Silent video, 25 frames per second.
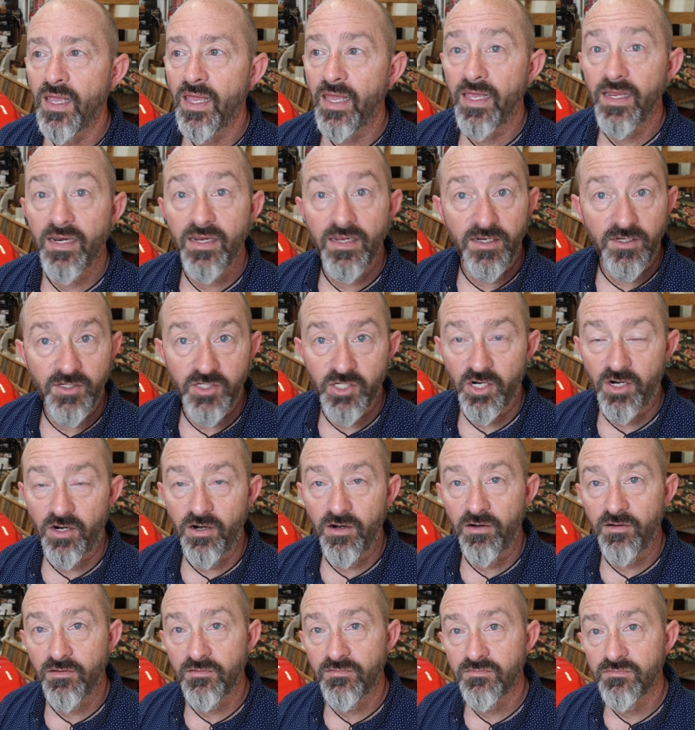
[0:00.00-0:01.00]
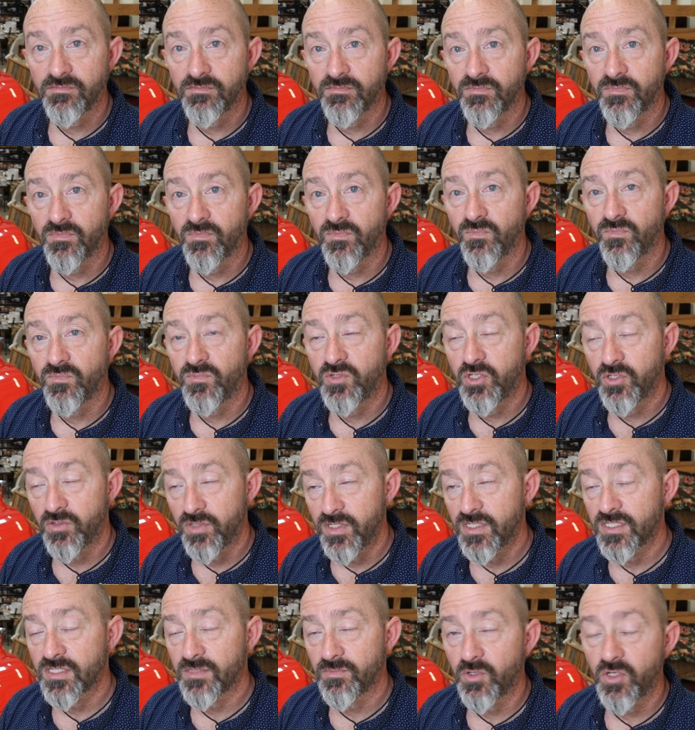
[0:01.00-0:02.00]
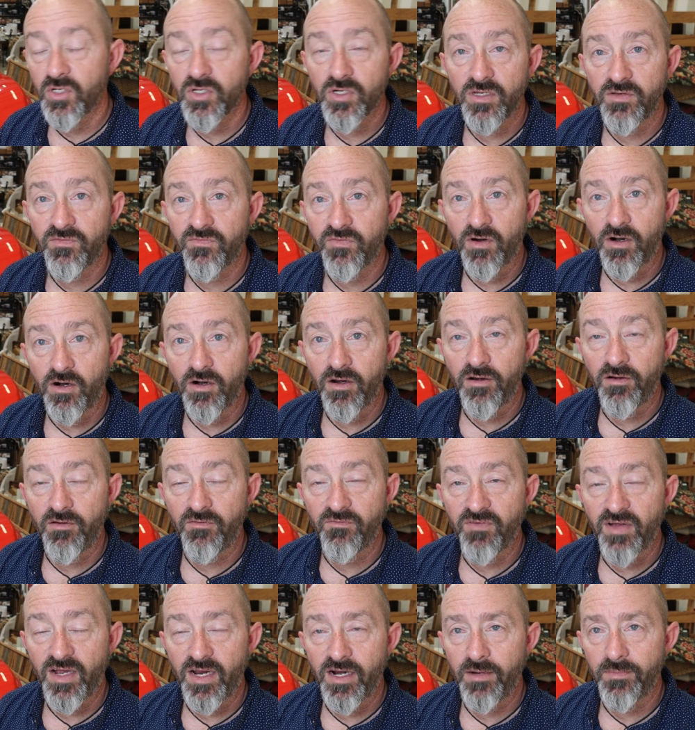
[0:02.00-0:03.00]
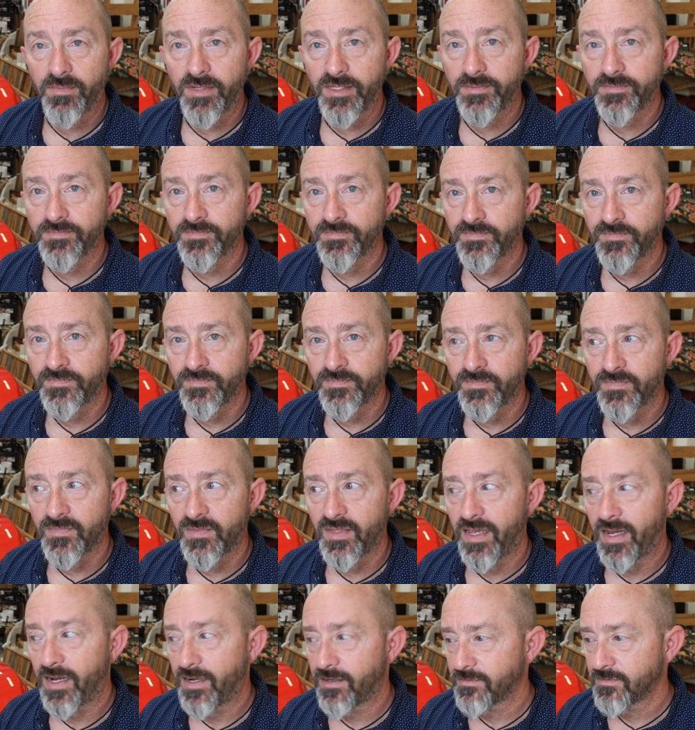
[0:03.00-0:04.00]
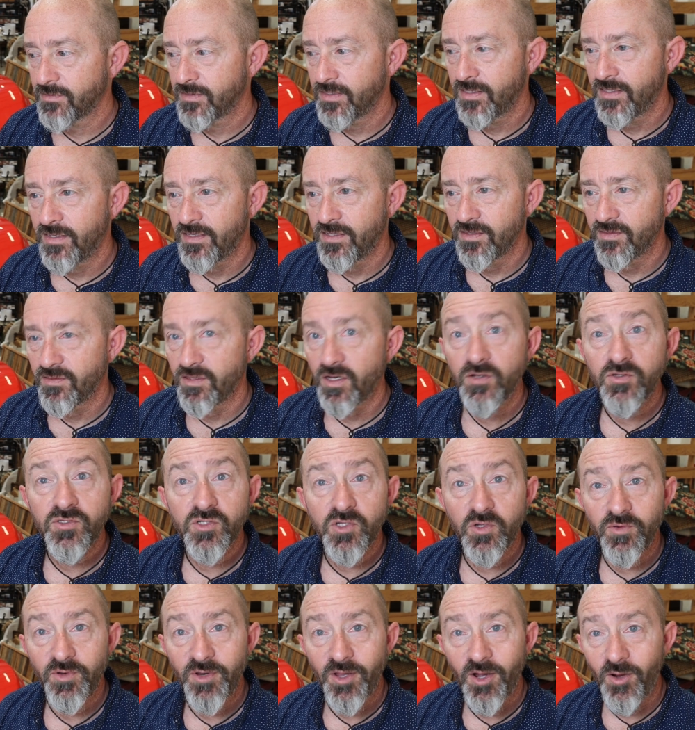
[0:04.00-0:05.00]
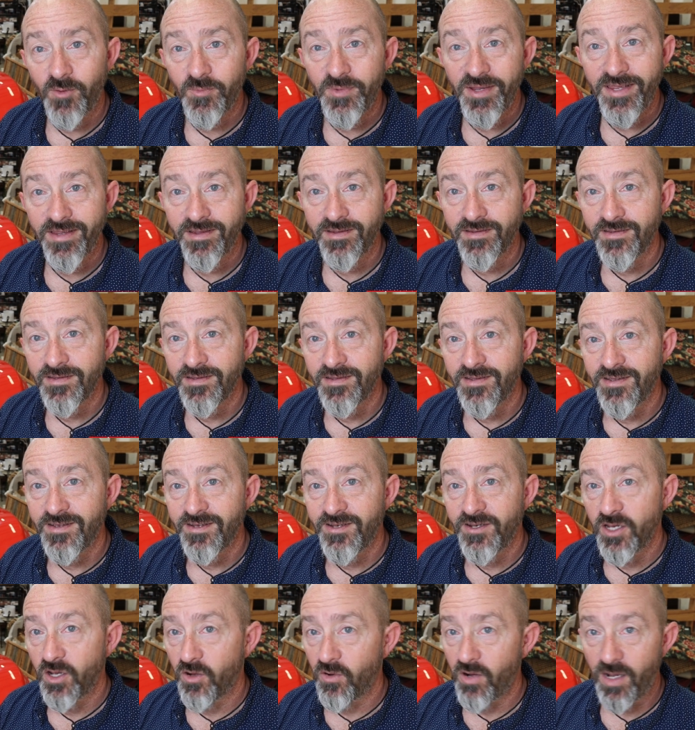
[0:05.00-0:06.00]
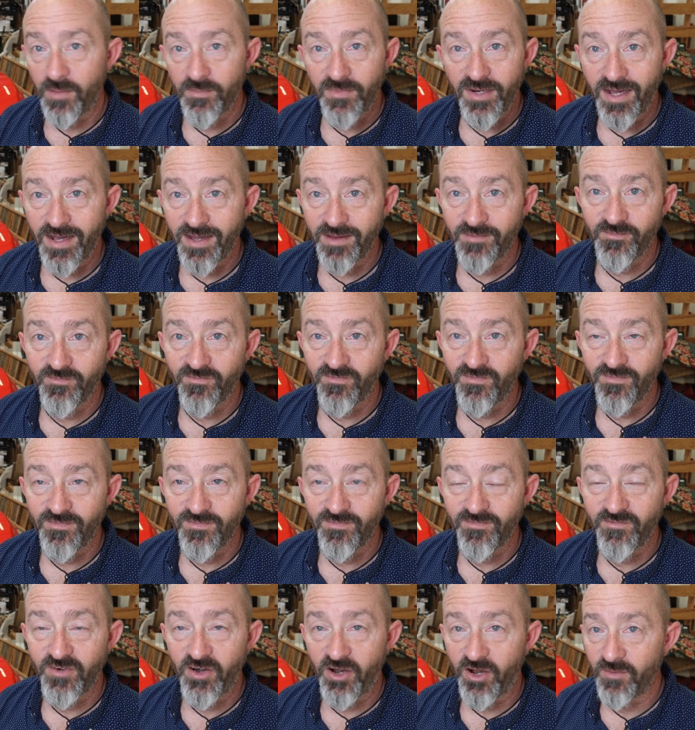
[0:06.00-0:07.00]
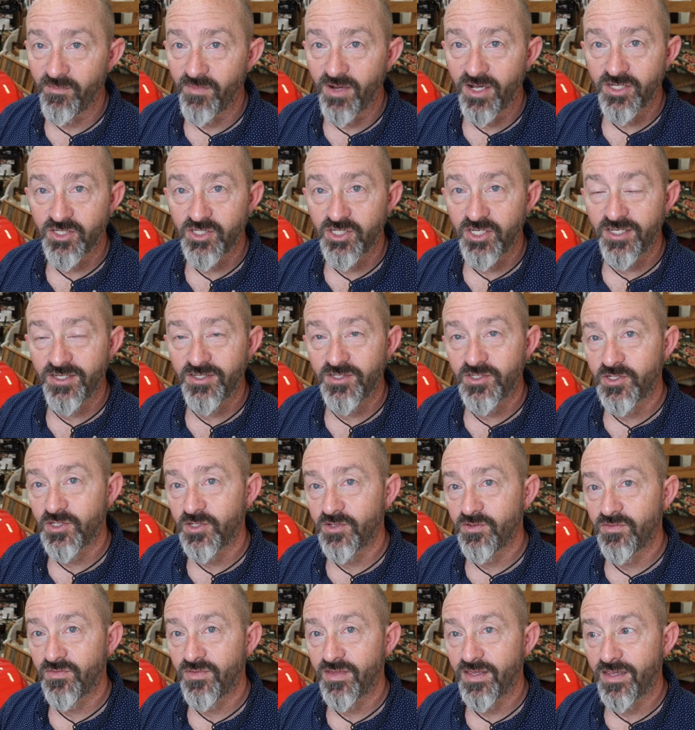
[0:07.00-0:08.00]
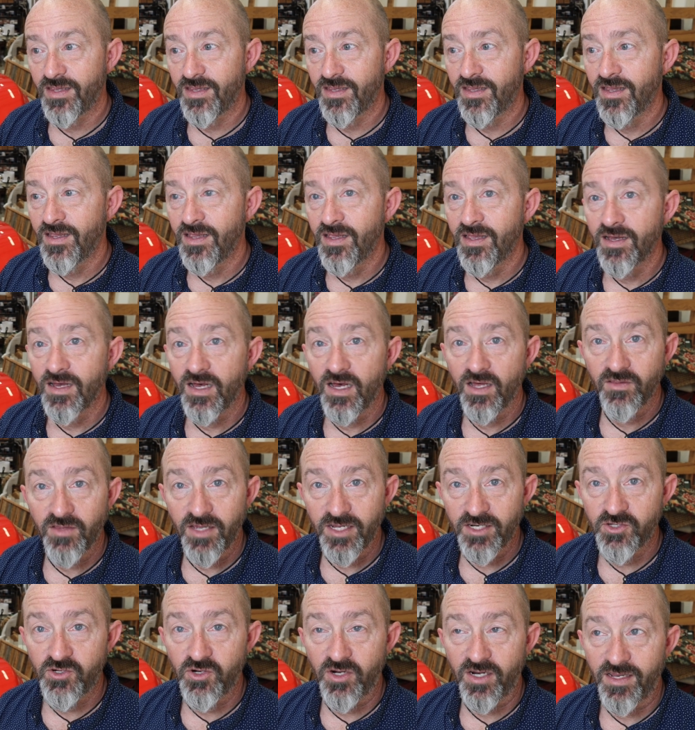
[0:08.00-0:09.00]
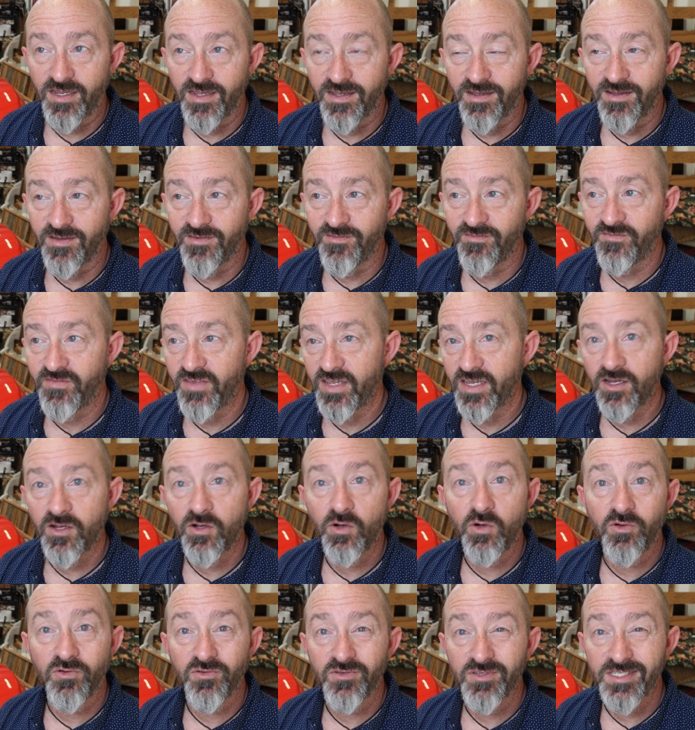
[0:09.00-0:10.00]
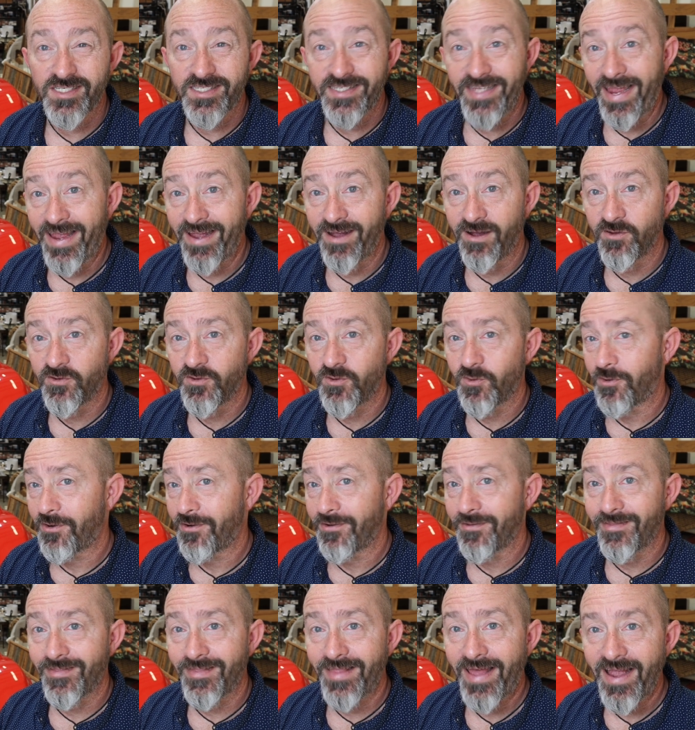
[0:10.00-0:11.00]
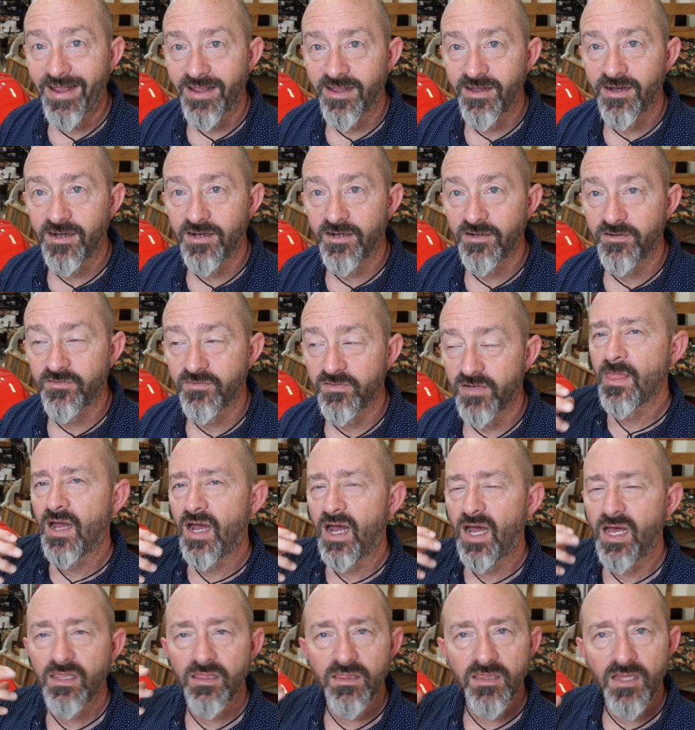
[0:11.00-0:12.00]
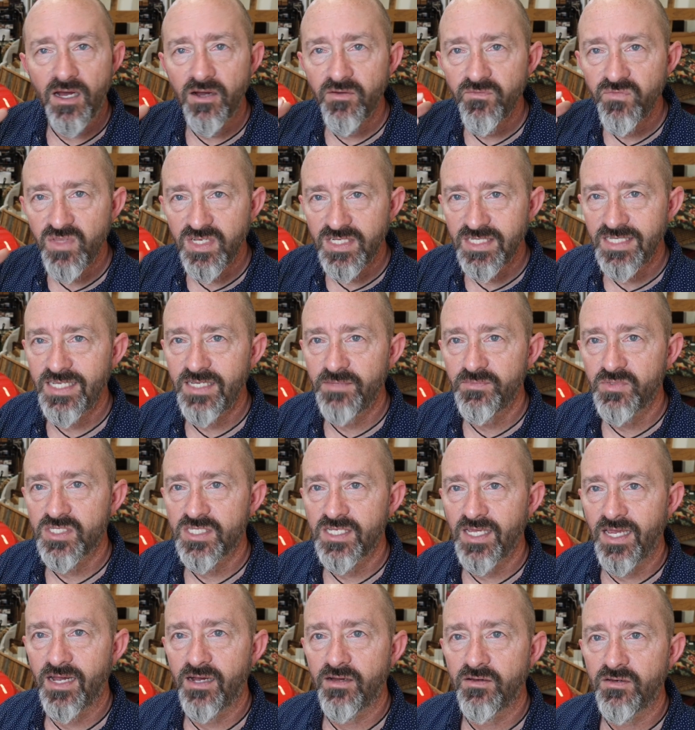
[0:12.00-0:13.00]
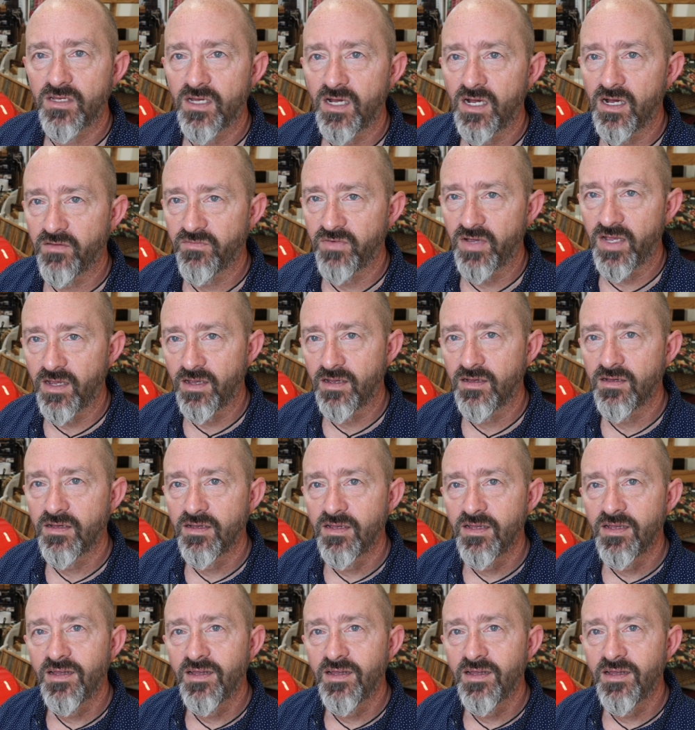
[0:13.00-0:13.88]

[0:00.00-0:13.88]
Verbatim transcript: and in turn, doing some good for our environment. Now, those who know me know I'm not very much into the electric vehicle sound or lack of. I love the deep sound of a